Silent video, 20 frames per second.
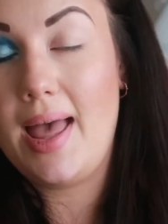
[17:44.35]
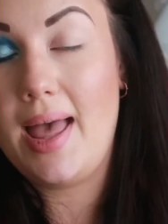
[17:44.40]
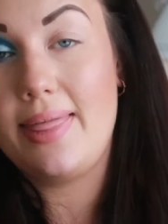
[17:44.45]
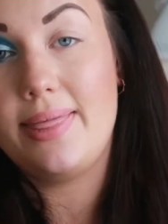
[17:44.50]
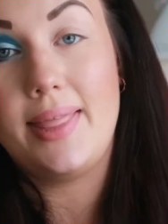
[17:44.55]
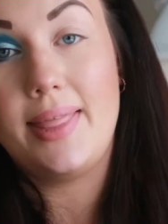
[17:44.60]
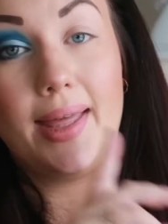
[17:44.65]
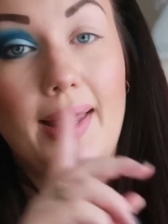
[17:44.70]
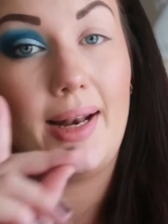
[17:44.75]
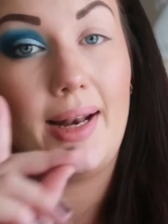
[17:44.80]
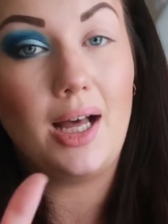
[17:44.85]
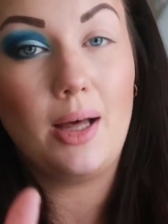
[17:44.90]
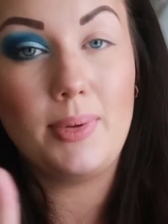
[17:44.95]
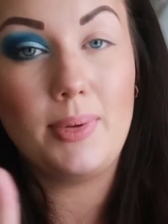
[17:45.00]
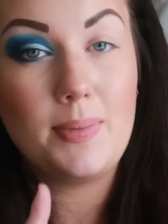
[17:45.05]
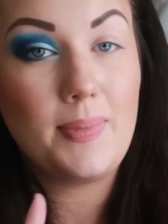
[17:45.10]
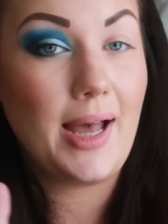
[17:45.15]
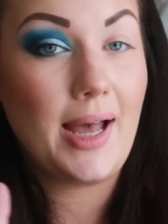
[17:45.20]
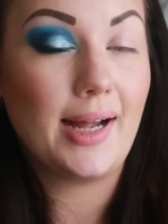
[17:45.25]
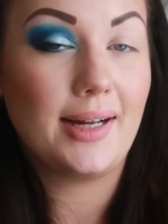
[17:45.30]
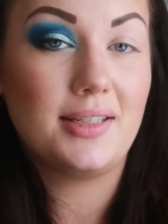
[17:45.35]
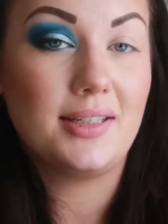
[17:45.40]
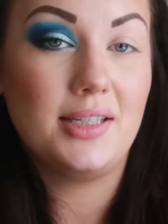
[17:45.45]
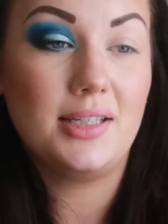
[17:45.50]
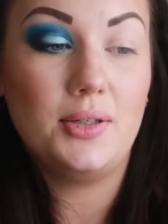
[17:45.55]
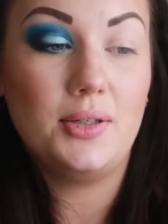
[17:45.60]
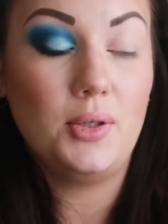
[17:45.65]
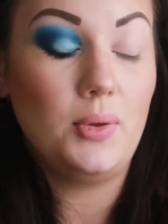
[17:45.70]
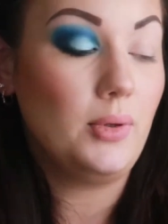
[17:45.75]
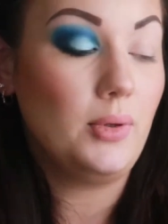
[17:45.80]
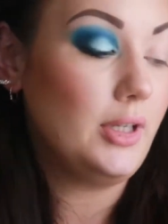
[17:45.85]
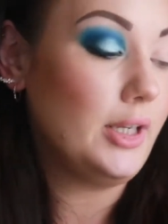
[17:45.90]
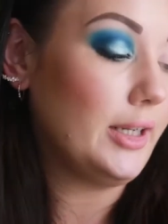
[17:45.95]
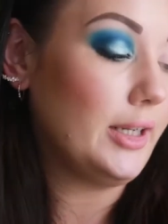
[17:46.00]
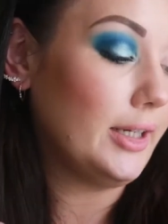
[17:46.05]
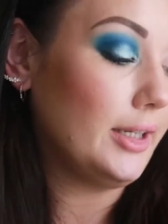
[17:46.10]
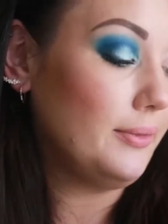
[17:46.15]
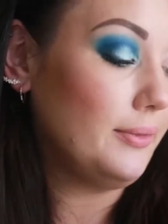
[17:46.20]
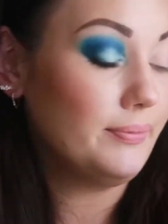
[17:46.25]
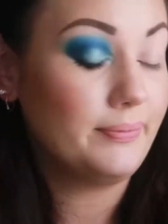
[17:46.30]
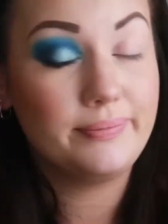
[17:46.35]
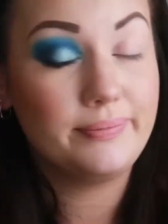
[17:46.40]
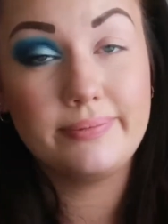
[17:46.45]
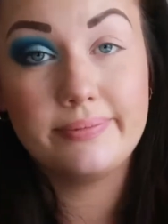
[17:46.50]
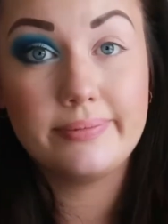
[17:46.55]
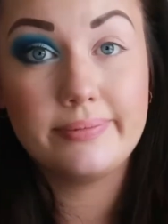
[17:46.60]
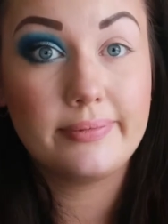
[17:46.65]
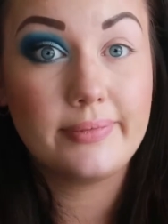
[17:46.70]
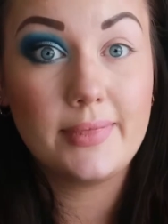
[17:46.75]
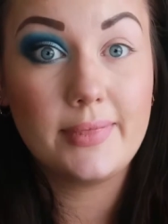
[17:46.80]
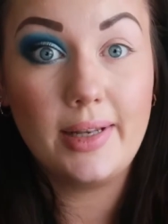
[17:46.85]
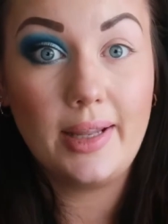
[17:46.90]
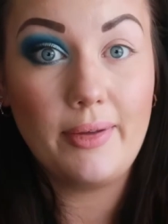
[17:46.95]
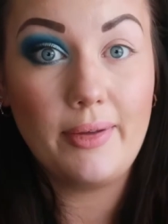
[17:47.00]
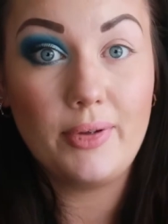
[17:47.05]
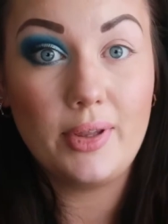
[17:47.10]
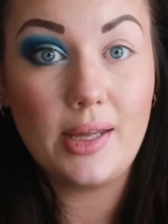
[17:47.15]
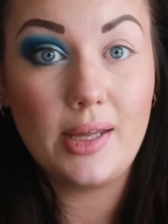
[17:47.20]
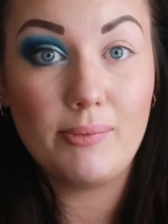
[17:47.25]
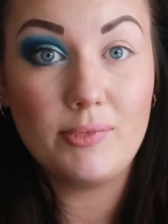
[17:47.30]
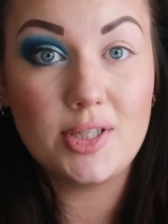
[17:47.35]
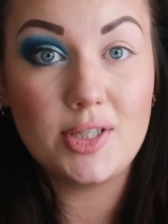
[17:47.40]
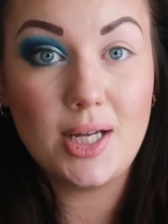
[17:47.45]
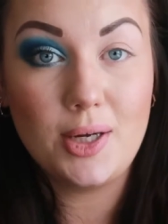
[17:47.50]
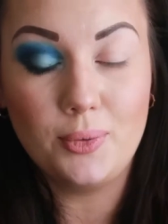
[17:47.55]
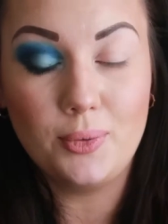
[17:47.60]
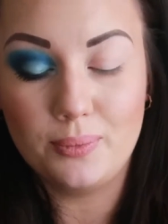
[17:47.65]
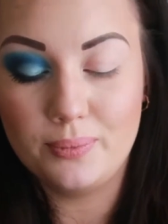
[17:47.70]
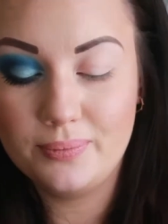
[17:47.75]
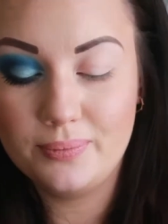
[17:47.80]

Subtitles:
and then I'll be back to, you know, give you the end result.